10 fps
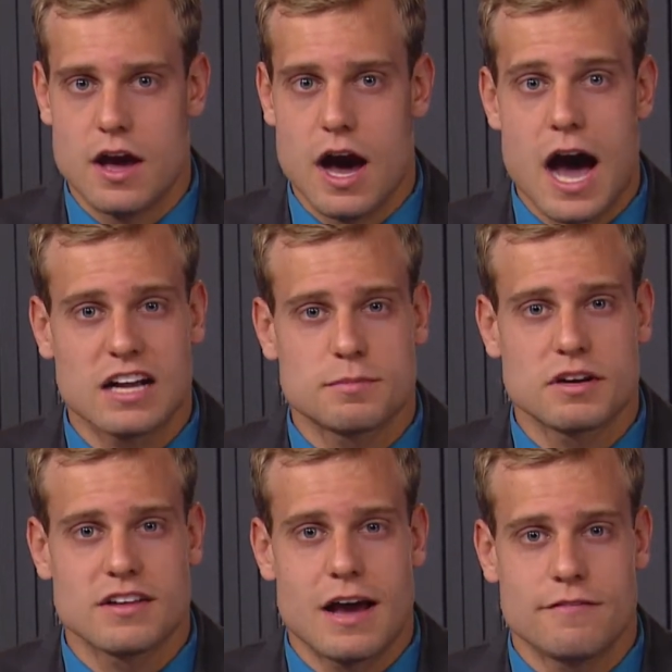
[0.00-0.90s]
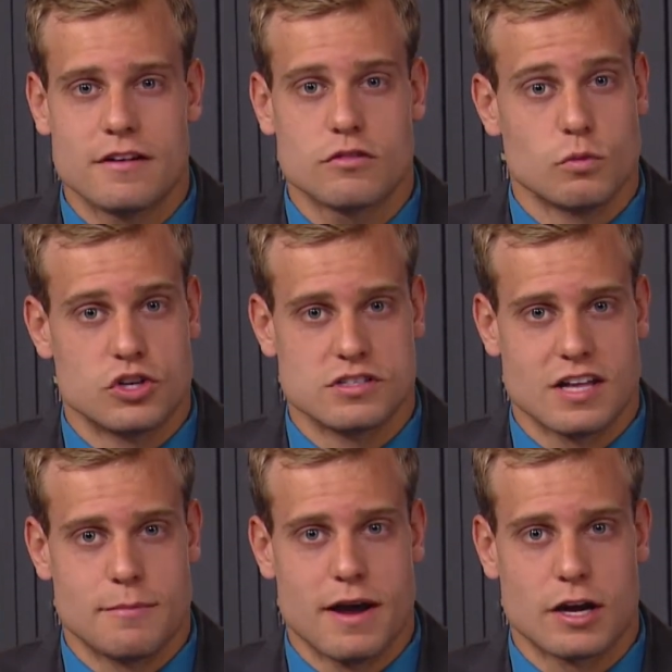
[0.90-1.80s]
Augsburg's offense, which is
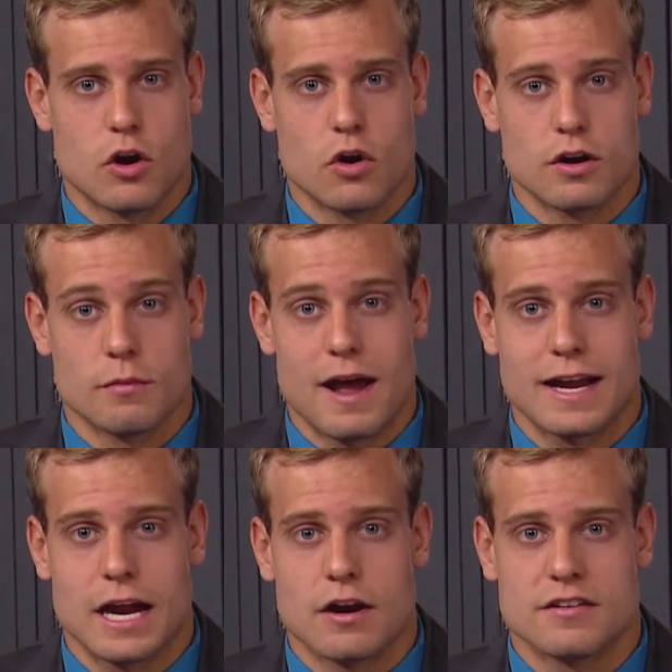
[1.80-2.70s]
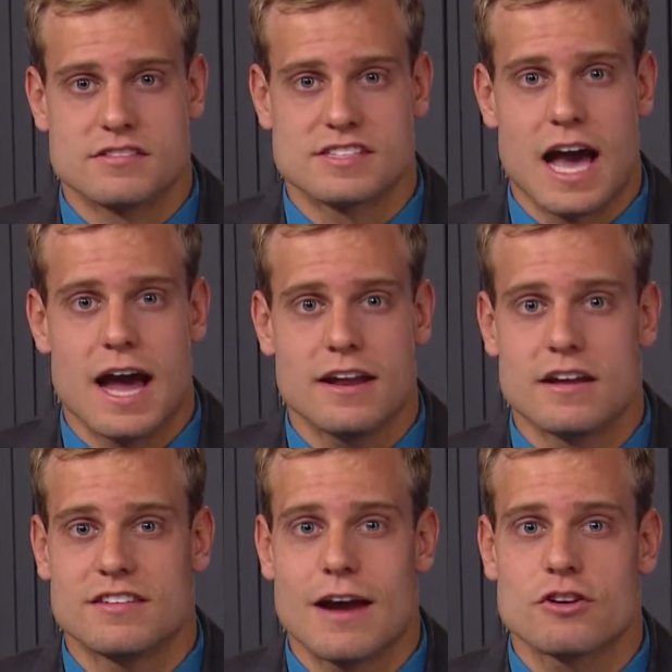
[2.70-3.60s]
led by quarterback Ayrton Scott,
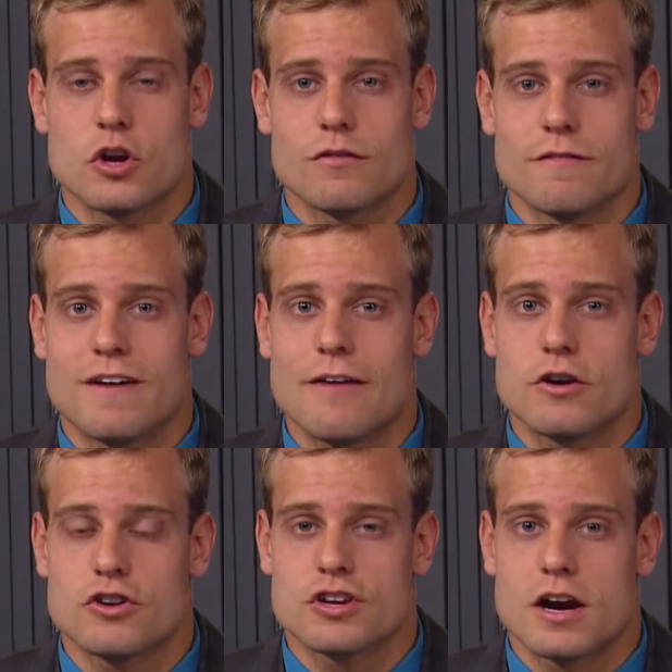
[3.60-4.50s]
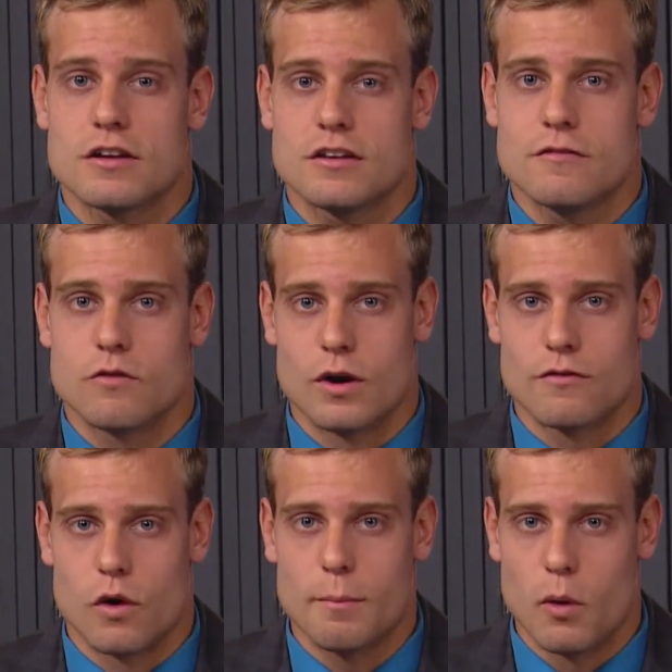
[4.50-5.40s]
is averaging over 500 yards and
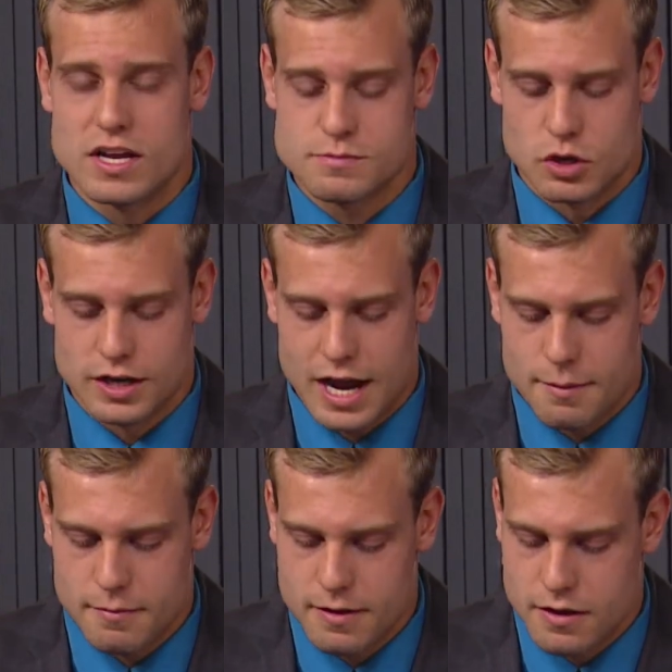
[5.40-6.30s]
44 points per game.